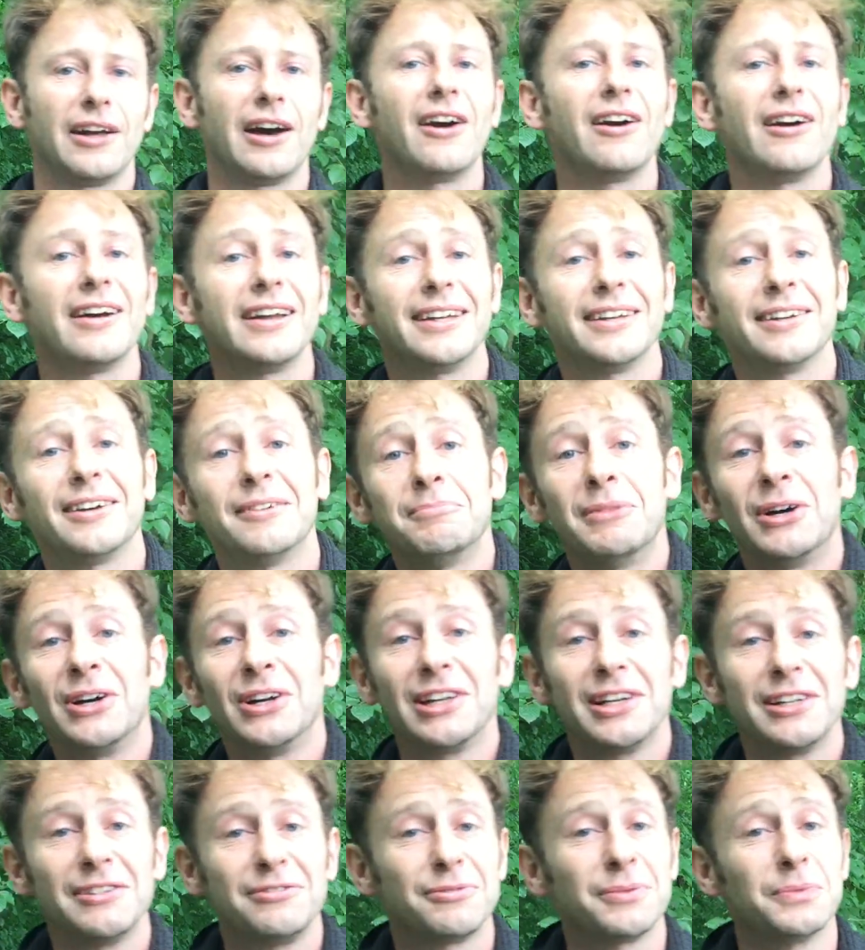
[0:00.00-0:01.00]
Hi, I'm
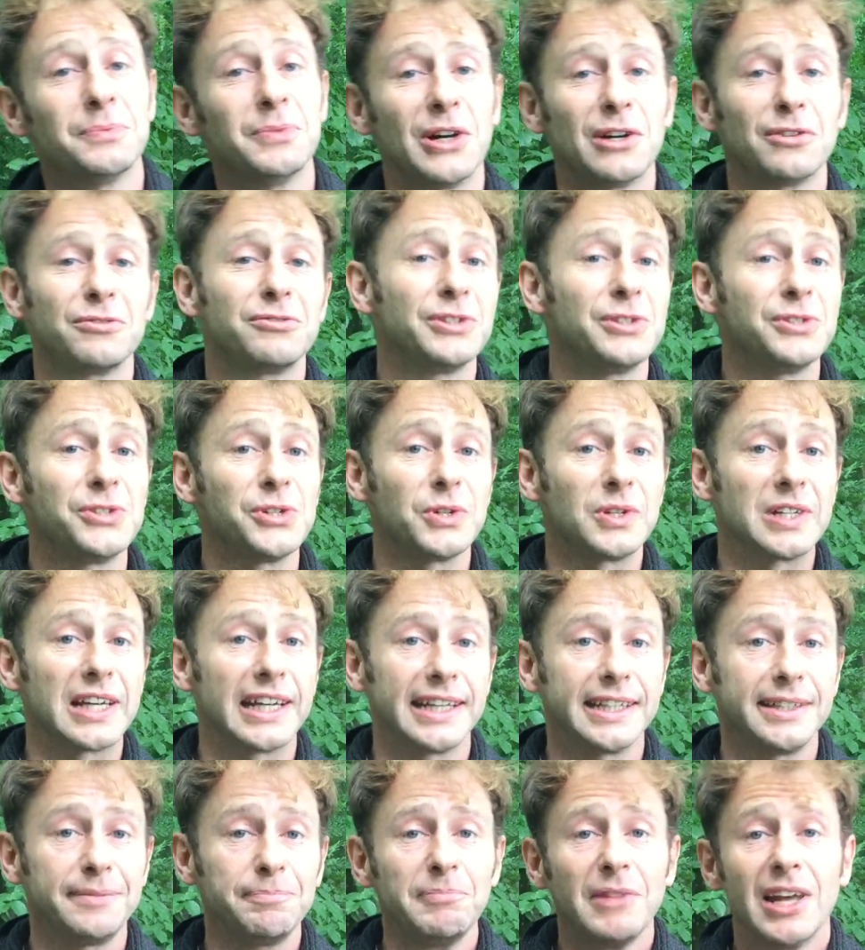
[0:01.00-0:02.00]
Marlo from Wild Food
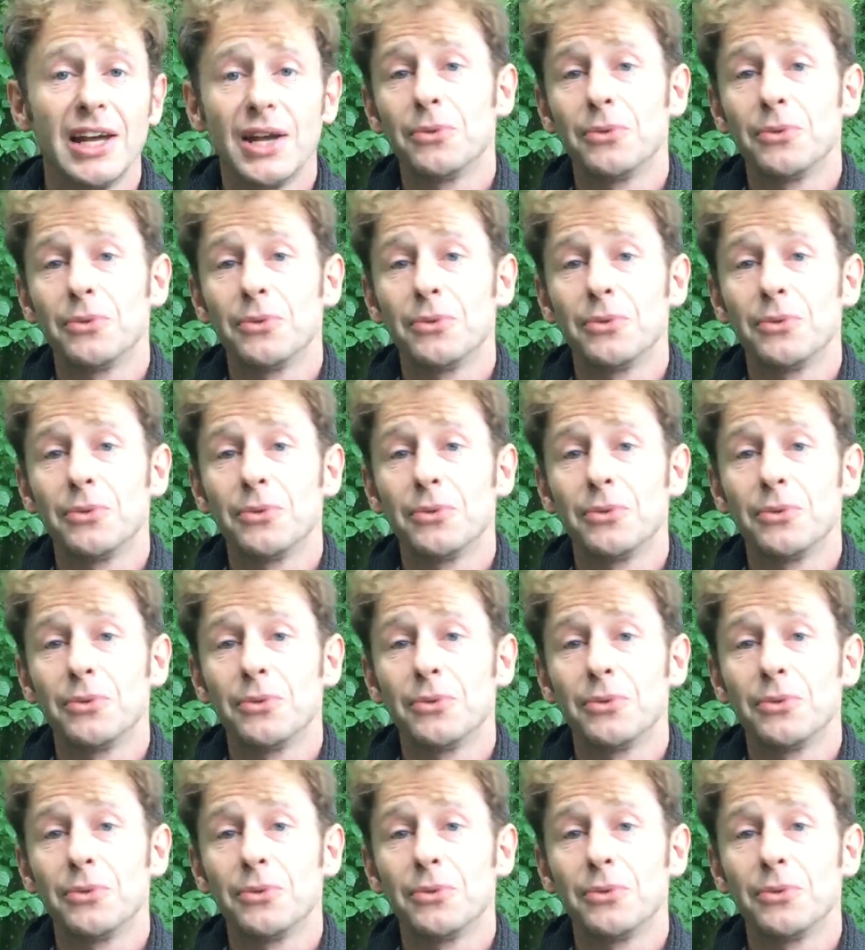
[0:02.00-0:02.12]
UK.